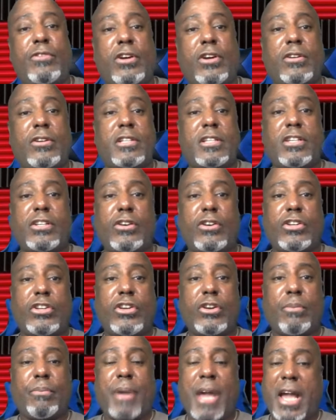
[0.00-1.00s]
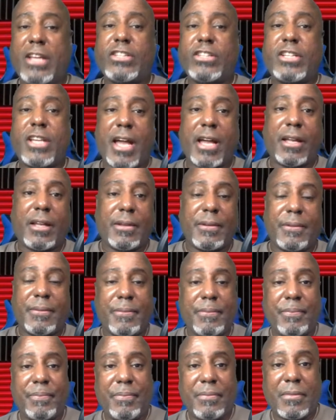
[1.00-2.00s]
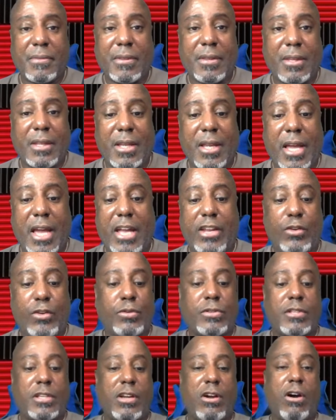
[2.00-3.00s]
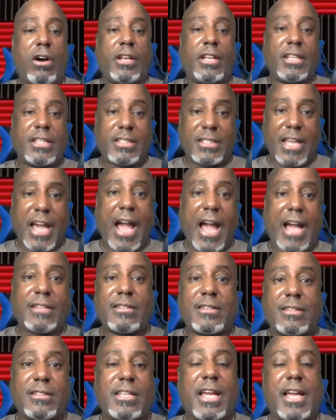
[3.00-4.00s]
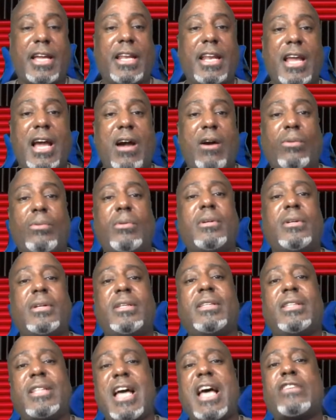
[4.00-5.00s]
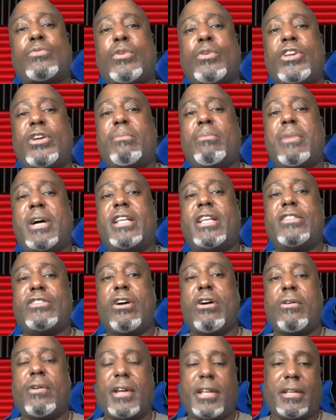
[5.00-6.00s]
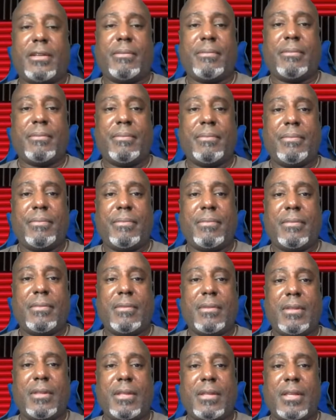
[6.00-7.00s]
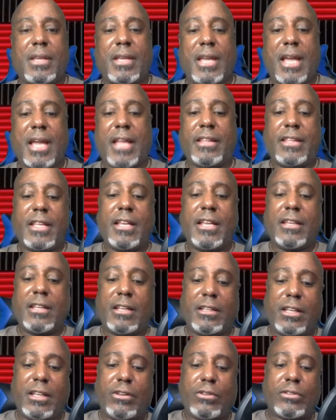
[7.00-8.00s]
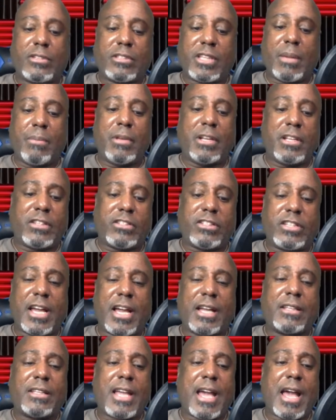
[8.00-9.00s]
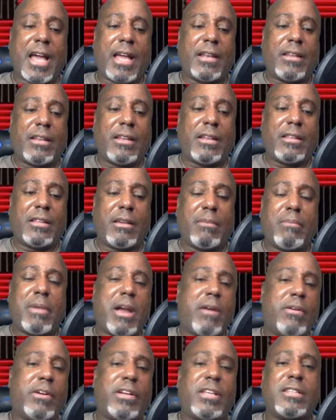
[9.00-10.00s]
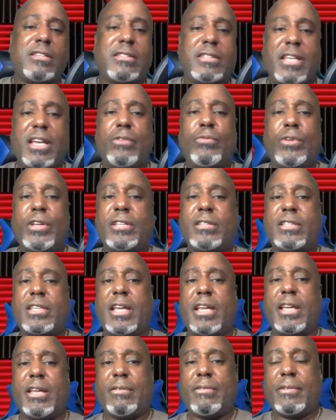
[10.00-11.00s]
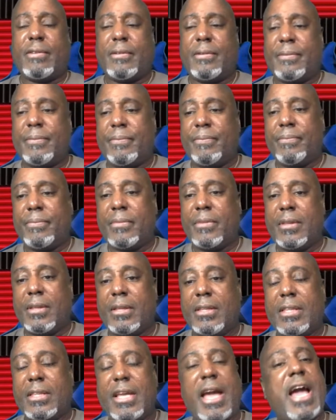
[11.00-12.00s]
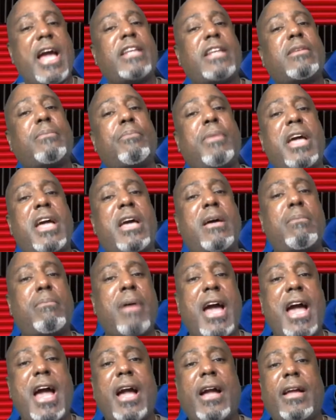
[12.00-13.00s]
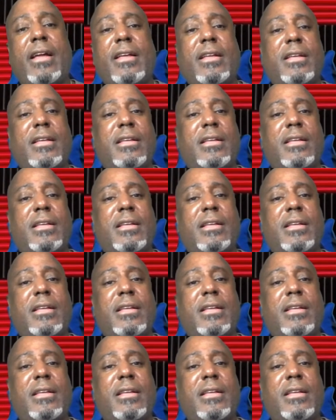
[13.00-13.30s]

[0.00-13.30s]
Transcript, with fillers: your paycheck and you see all these taxes taken out, that's where your money's going. And then the little stimulus check that the Americans did receive, they had to pay it back